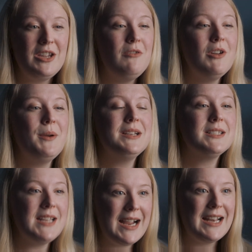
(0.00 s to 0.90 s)
that you know
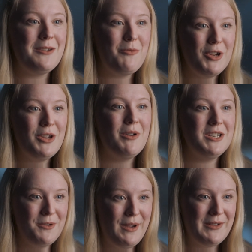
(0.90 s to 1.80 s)
exactly what you are
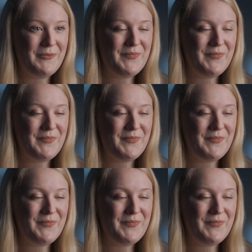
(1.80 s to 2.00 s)
doing.